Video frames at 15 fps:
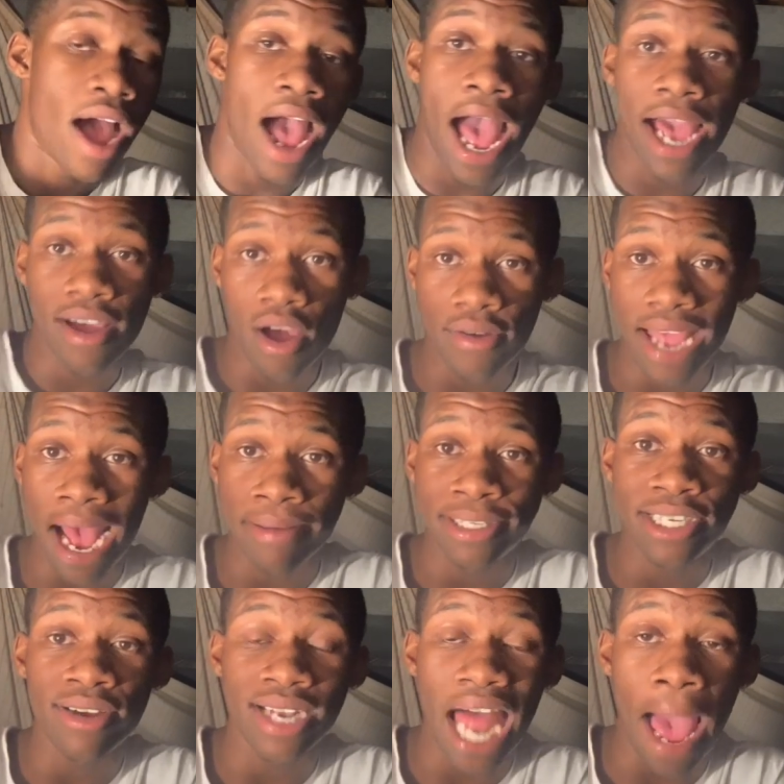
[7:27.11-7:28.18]
I ain't gonna catch
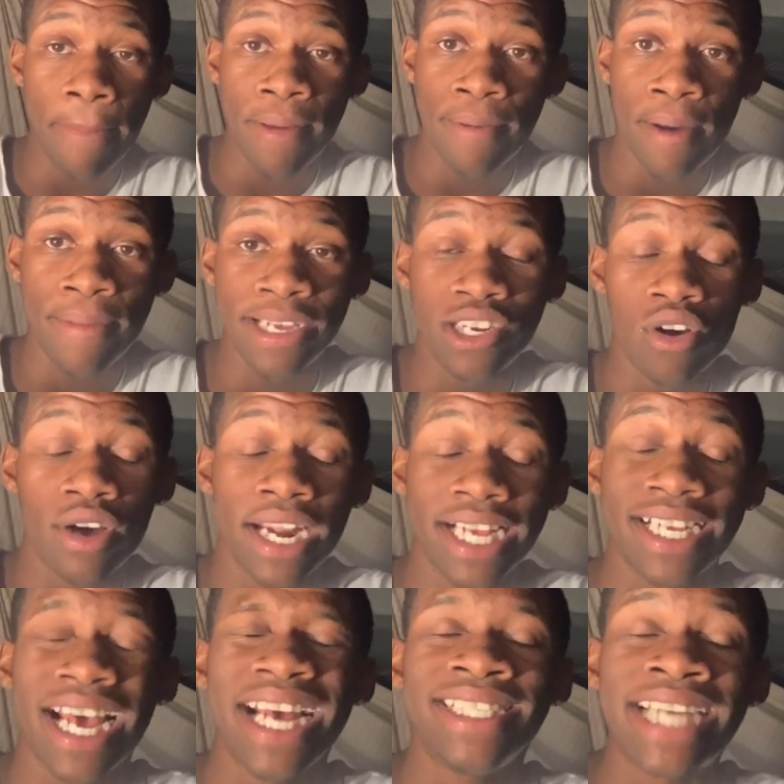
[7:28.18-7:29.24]
you. A lot of people be doing
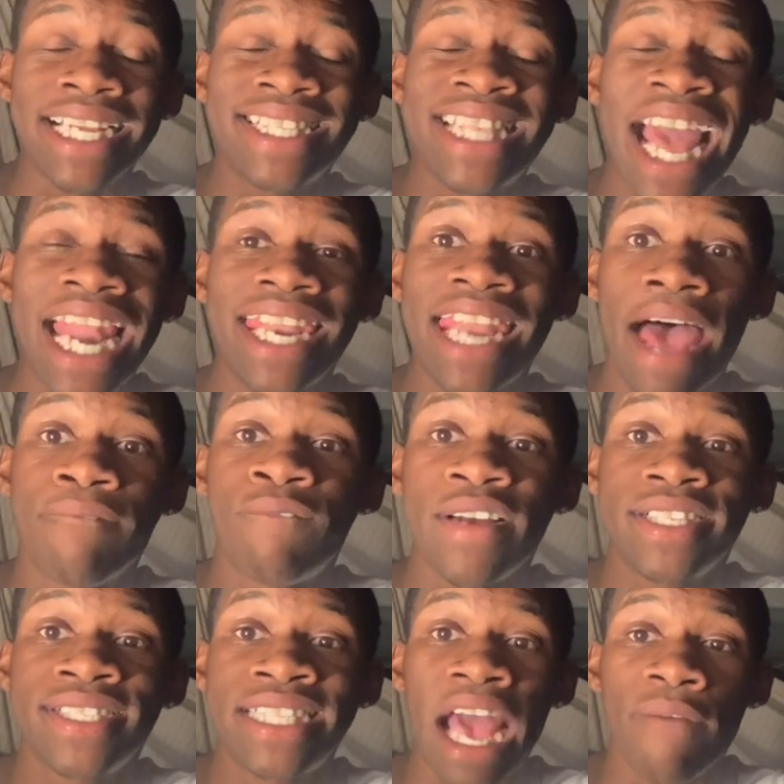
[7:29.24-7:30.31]
it. Shake that
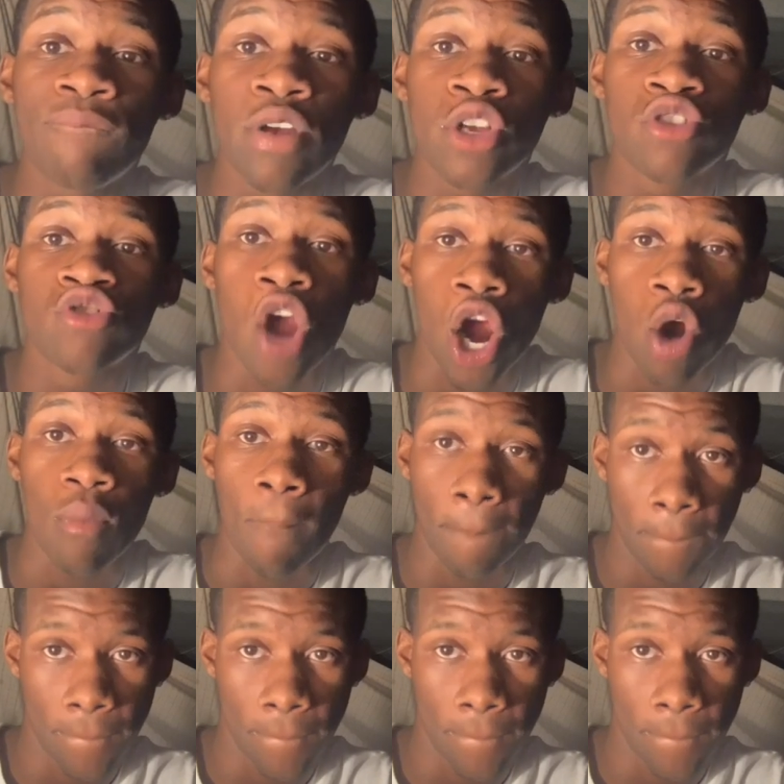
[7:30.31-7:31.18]
Laffy Taffy girl.